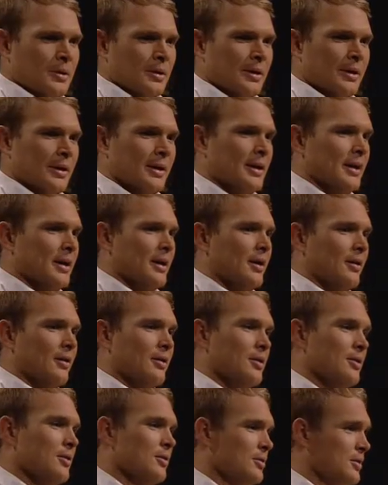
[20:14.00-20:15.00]

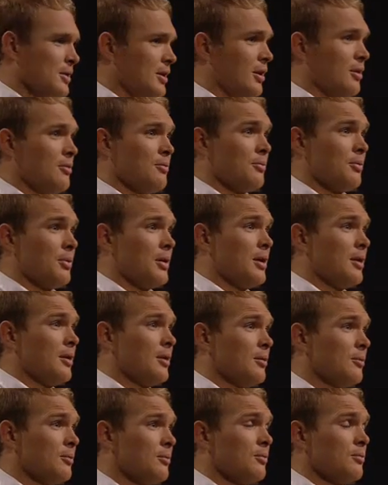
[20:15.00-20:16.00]
being
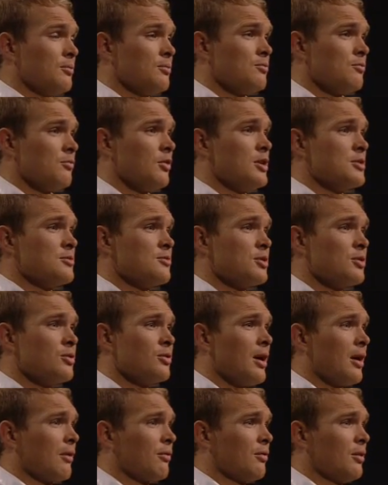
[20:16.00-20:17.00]
a reasonably good
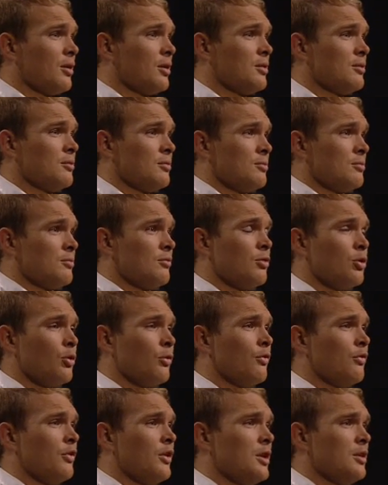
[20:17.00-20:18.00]
athlete and real
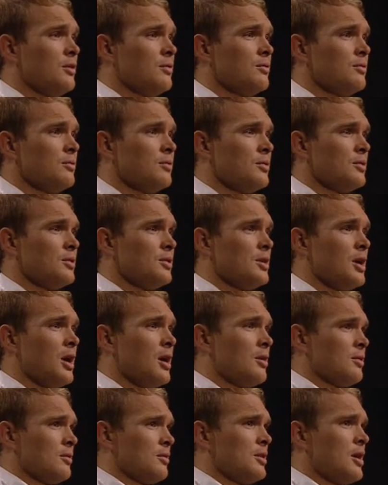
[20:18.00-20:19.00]
fit
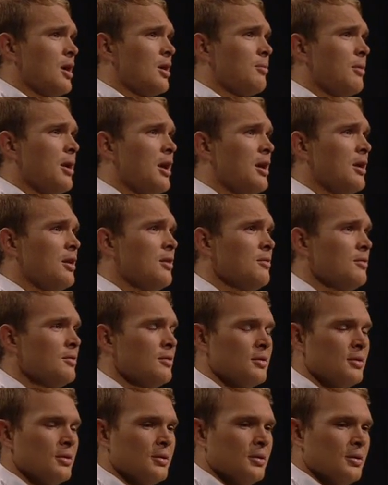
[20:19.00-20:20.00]
young man,
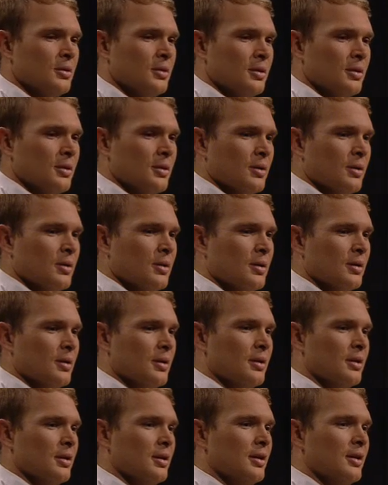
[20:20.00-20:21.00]

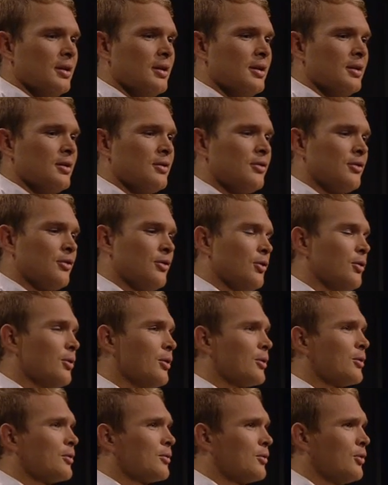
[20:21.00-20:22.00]
and to a
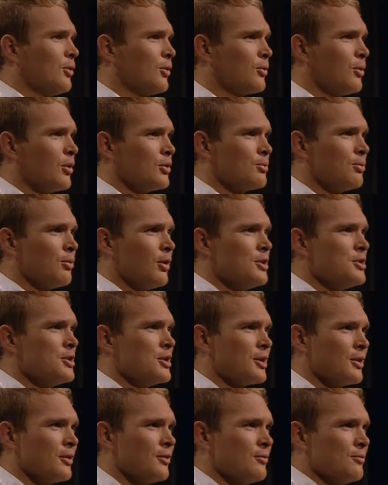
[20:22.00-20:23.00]

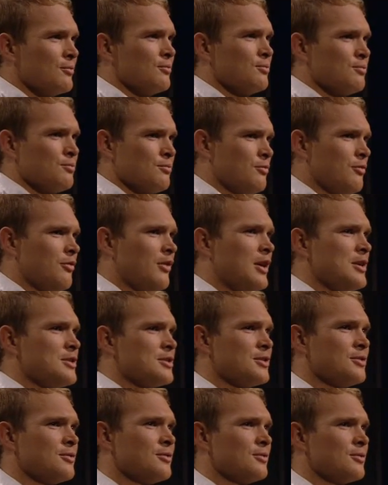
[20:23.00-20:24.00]
quadriplegic and
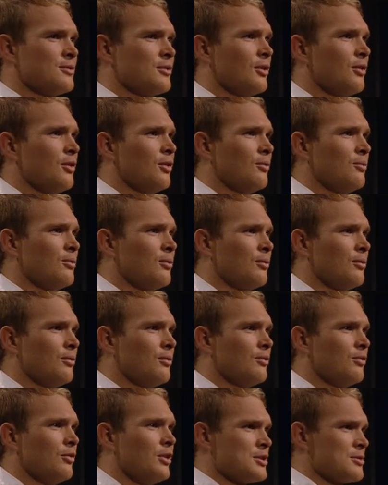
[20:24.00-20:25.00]
facing the
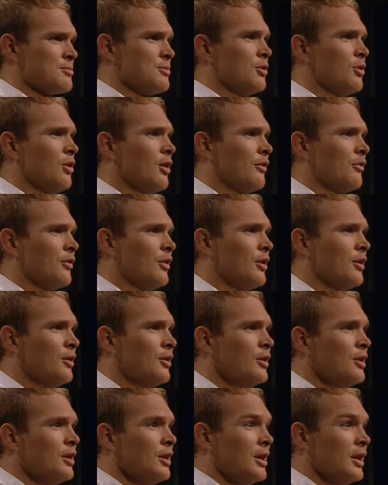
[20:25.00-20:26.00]
rest of my life
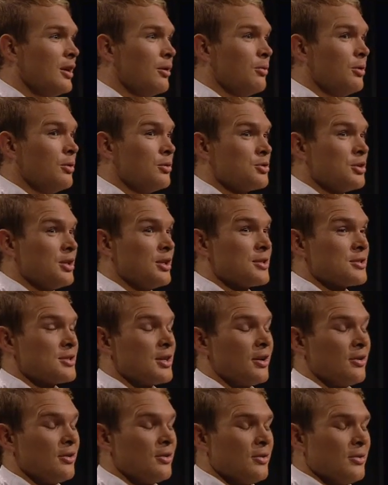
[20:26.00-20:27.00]
in a wheelchair. So